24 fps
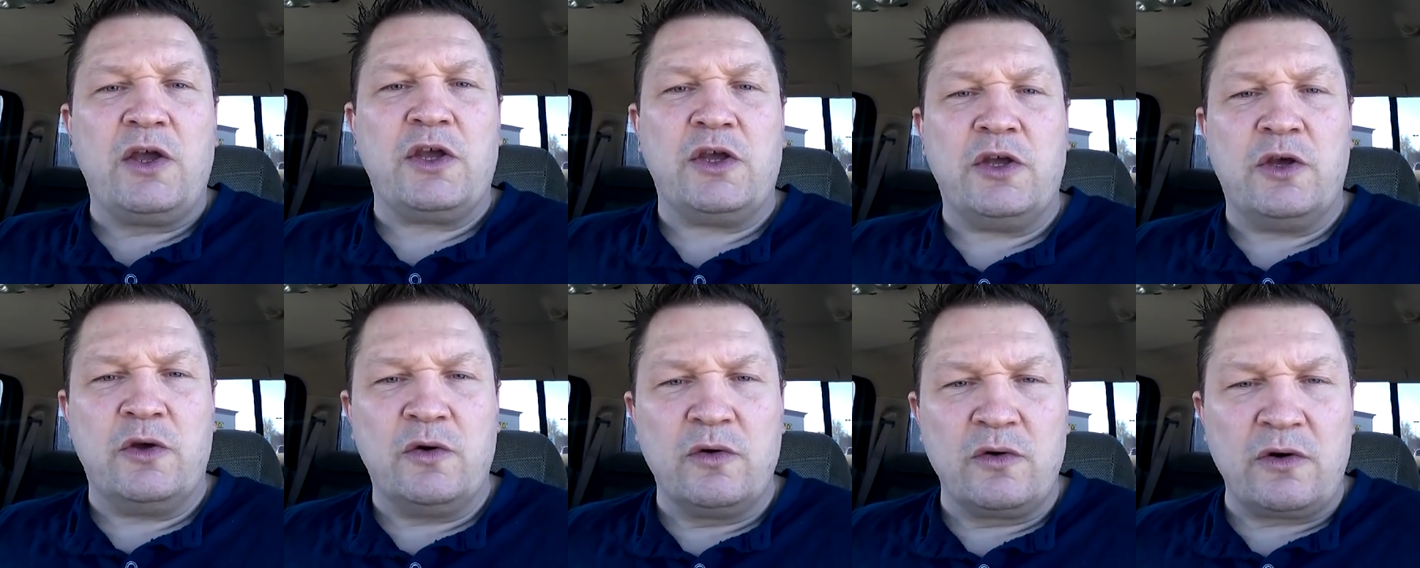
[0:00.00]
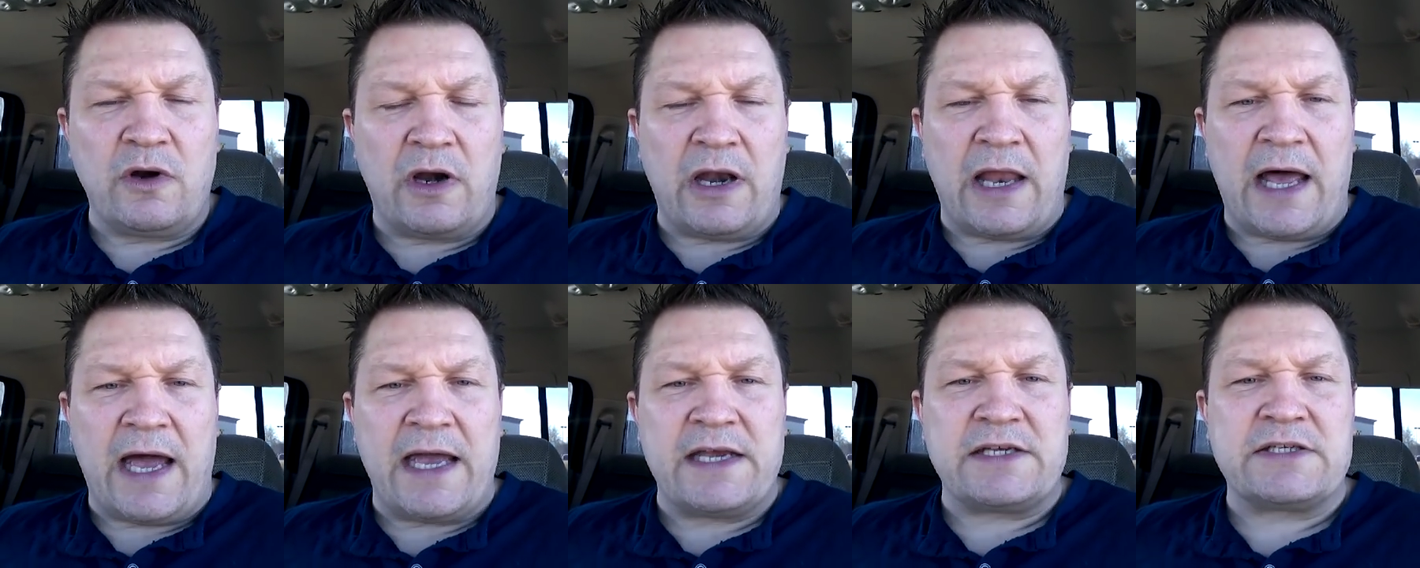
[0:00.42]

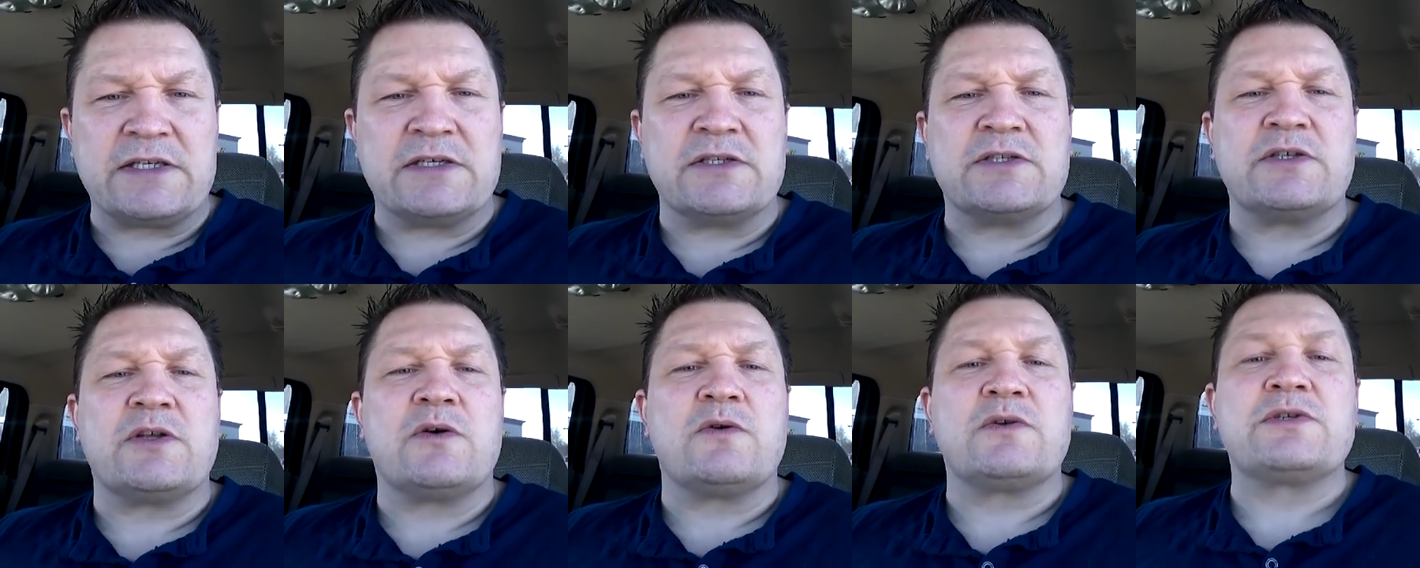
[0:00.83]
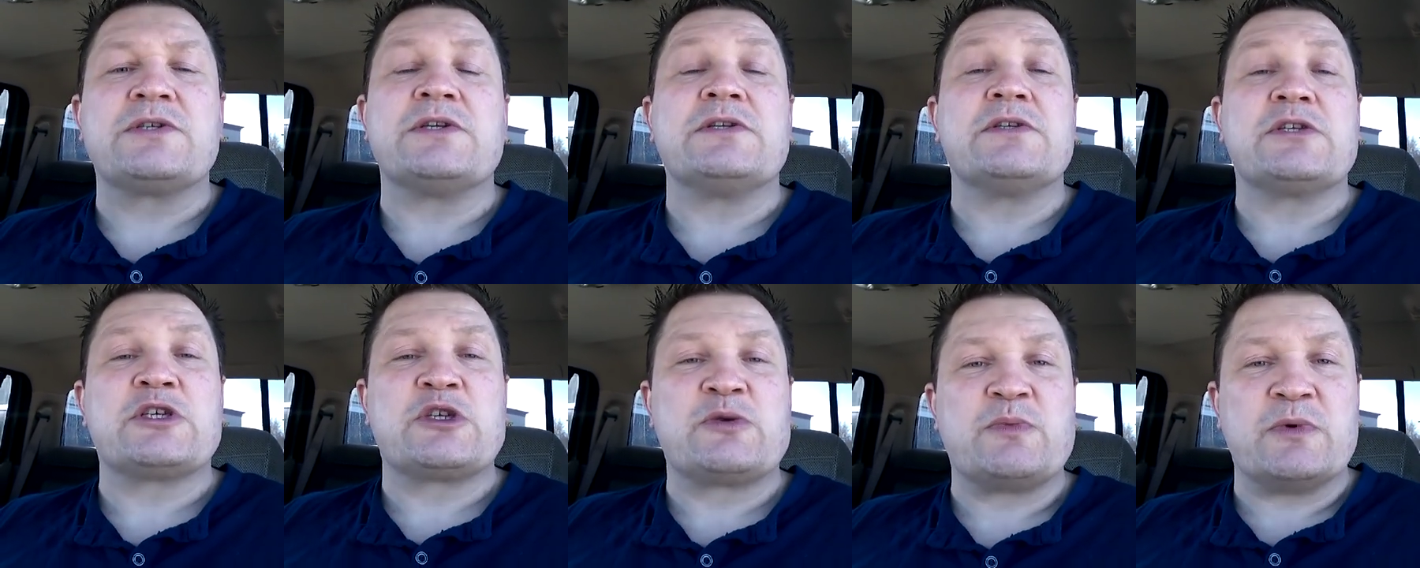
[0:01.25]
utilizes those
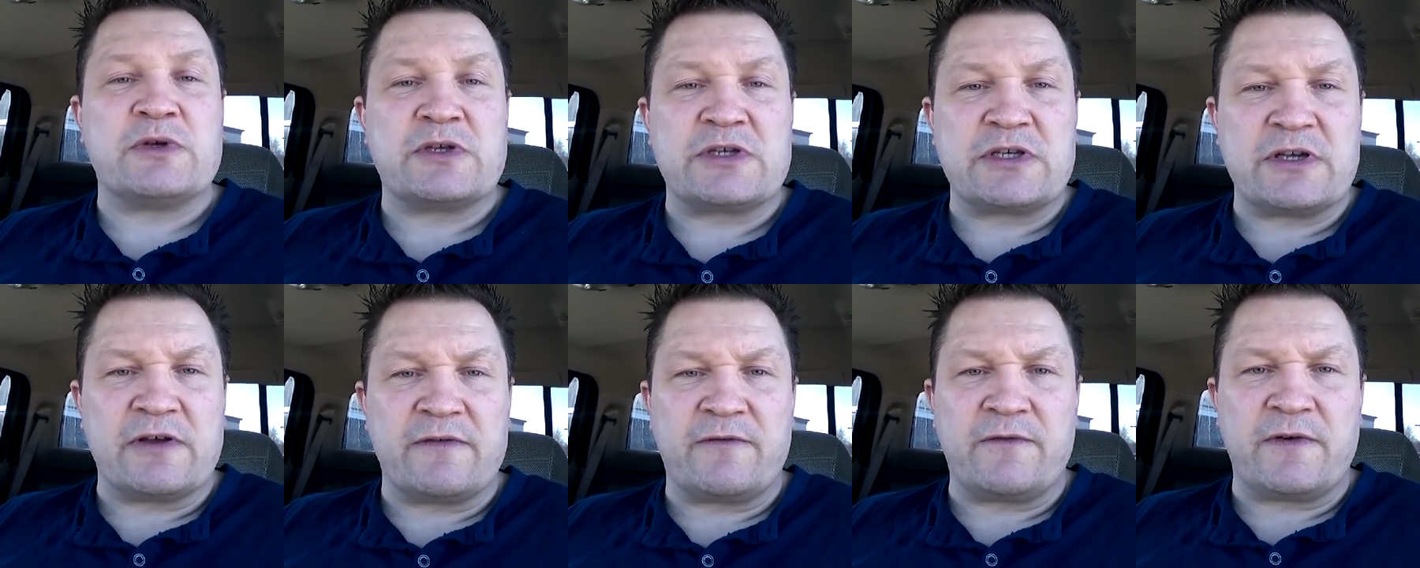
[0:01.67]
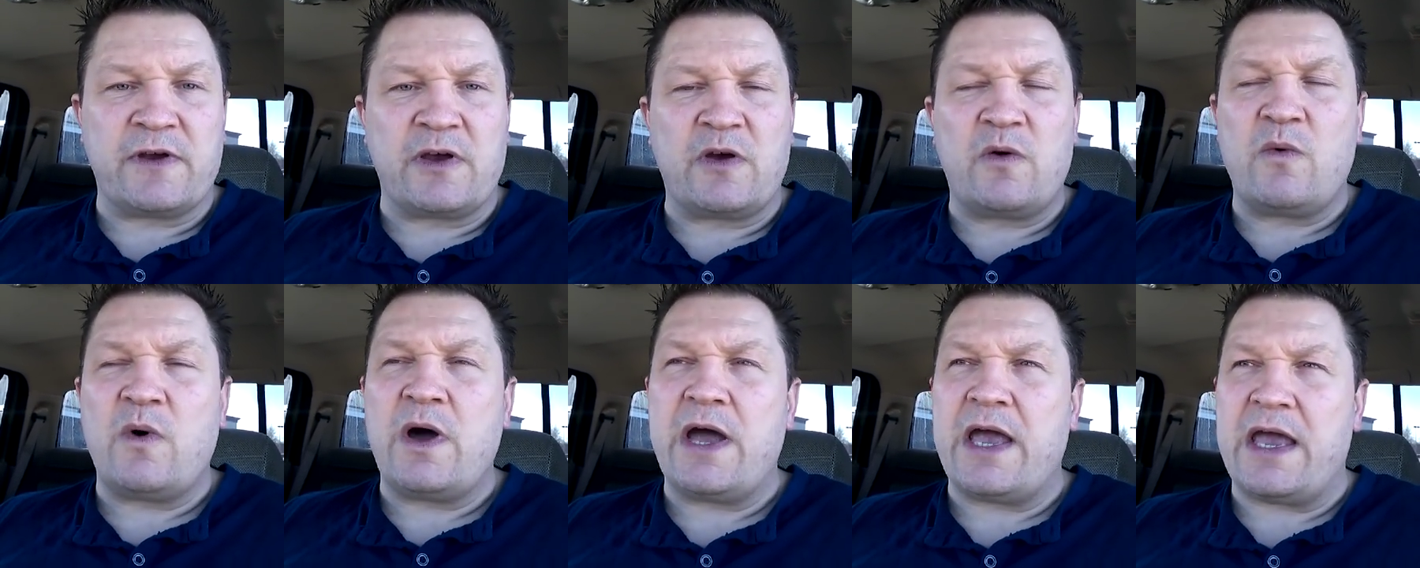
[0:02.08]
in
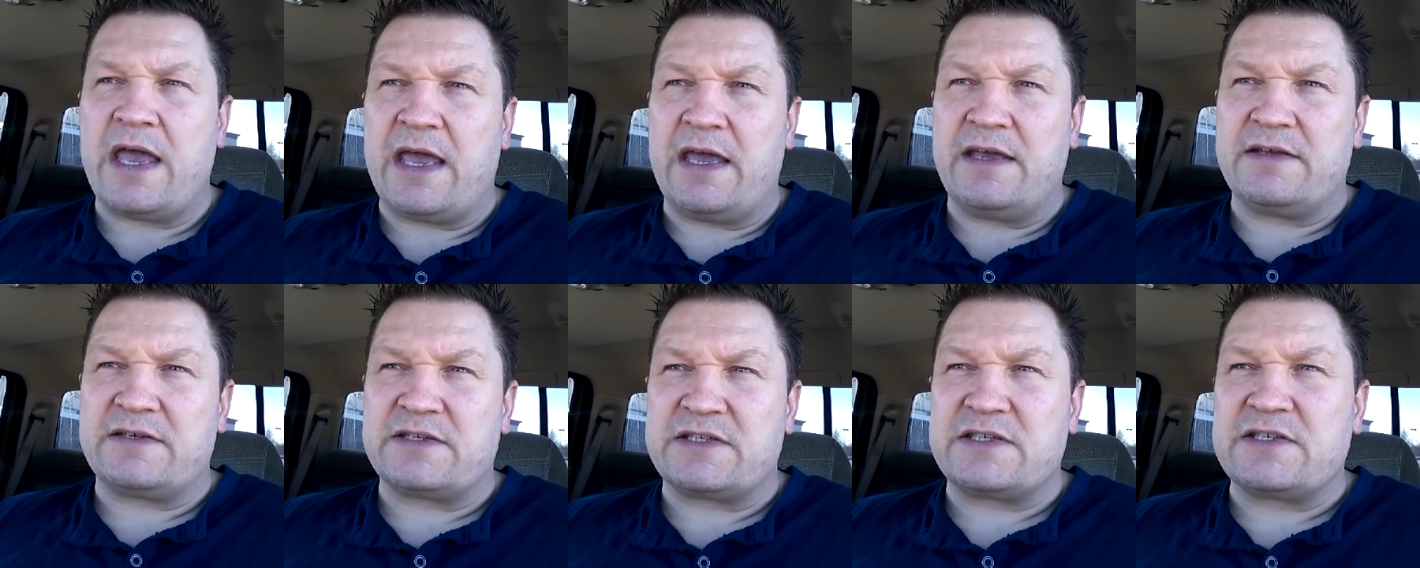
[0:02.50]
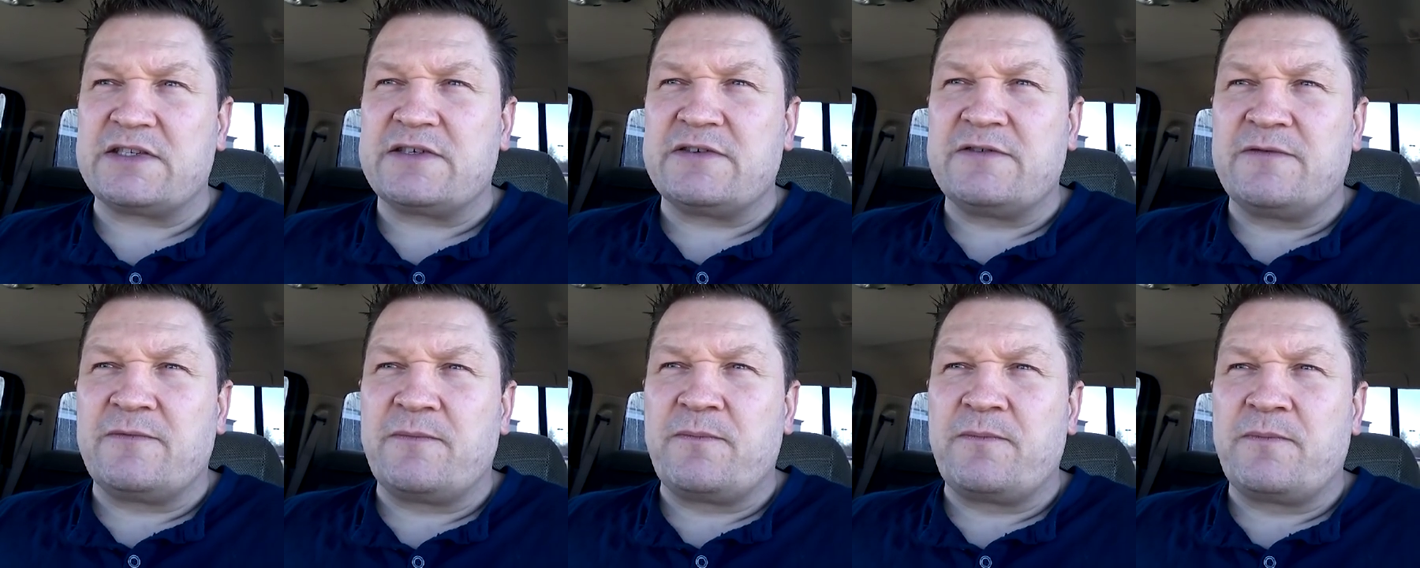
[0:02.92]
specific ways.